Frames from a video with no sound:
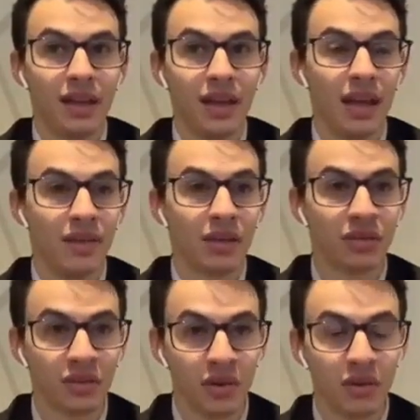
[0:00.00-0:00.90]
Having a
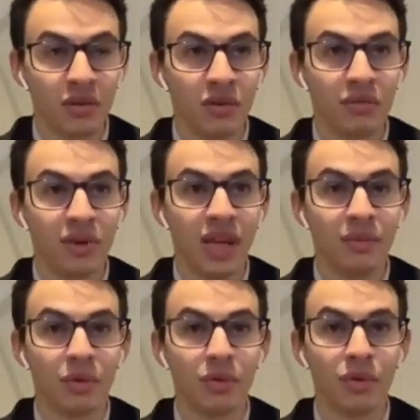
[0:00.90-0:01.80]
circle of
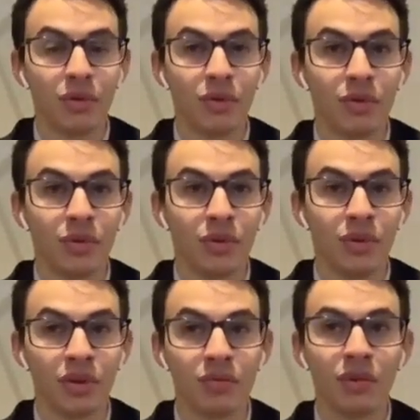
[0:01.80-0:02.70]
people
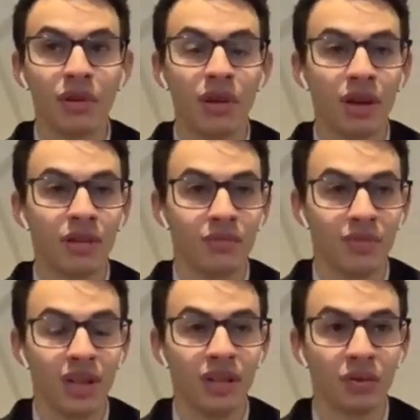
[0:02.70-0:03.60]
you can rely on
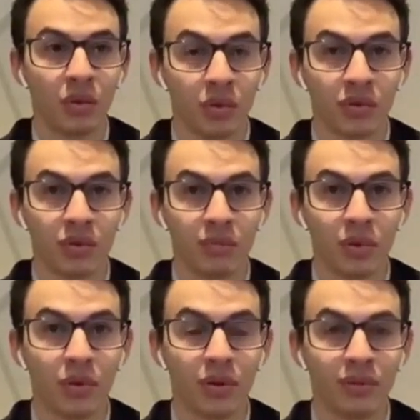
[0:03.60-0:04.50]
is also
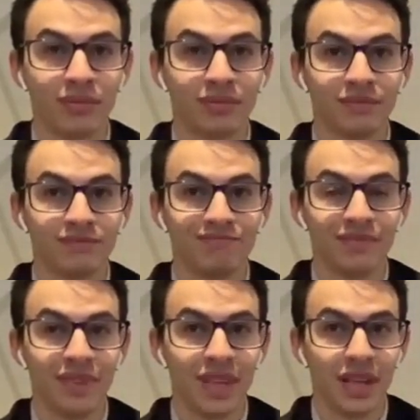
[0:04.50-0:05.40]
important.
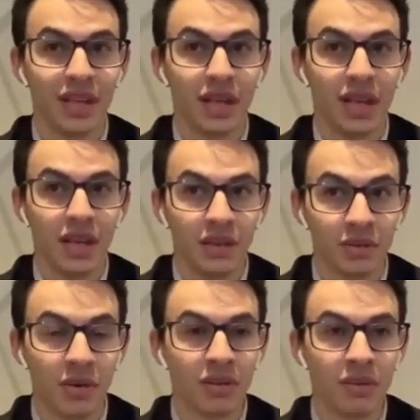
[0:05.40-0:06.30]
It is
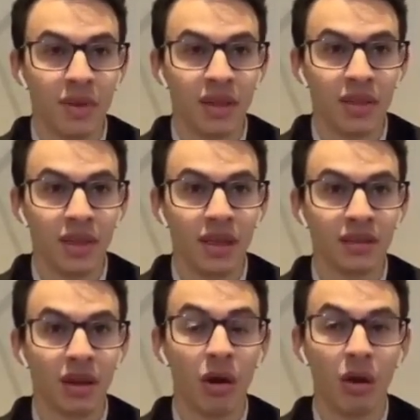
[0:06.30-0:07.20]
going to make things
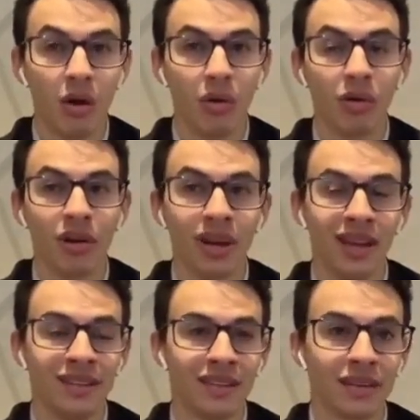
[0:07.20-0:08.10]
a whole lot
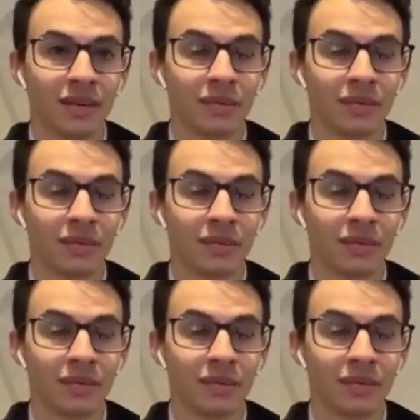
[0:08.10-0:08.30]
easier.